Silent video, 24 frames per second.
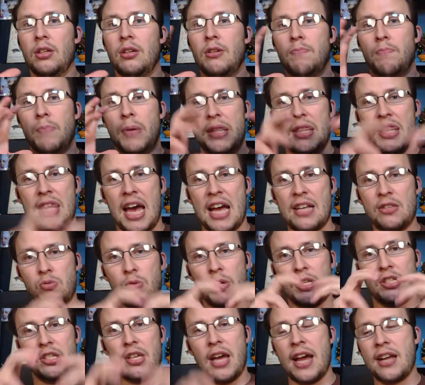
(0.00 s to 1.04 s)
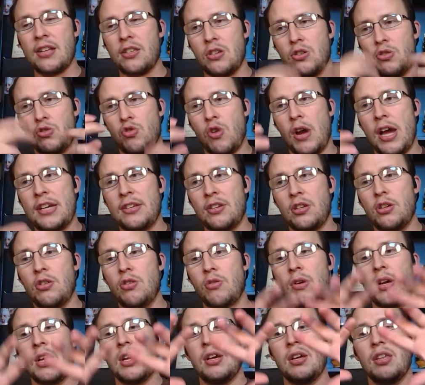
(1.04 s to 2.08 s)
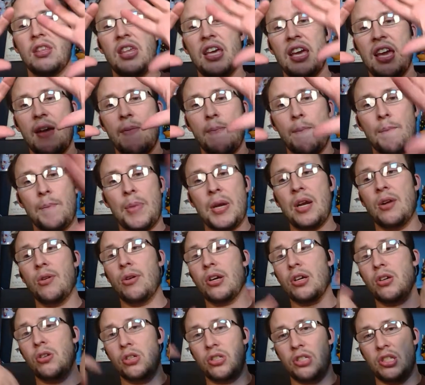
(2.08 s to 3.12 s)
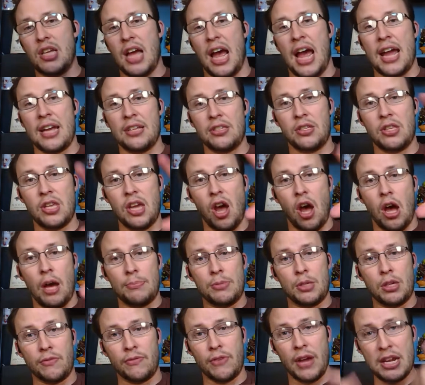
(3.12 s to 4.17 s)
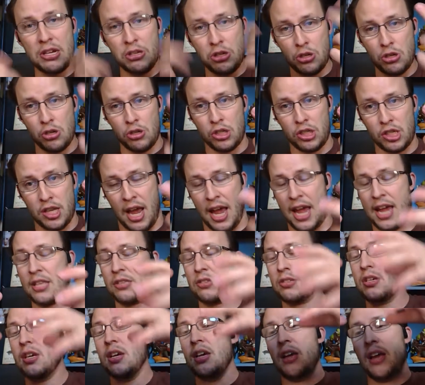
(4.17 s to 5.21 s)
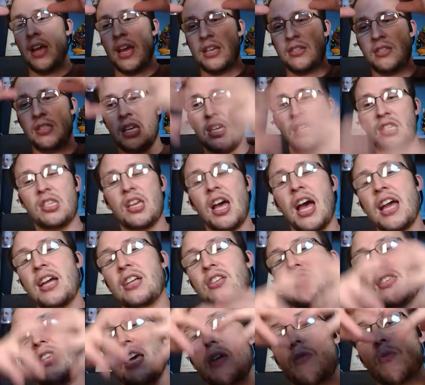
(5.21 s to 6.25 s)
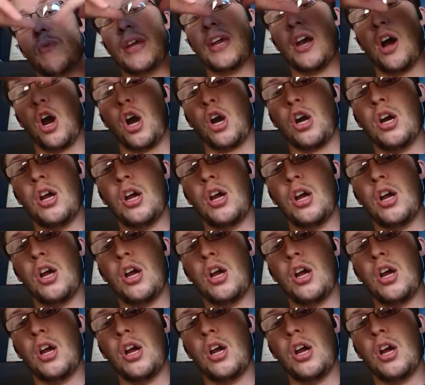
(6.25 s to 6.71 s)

But that's what science is trying to do. The empirical science, the observational science, is the science that we are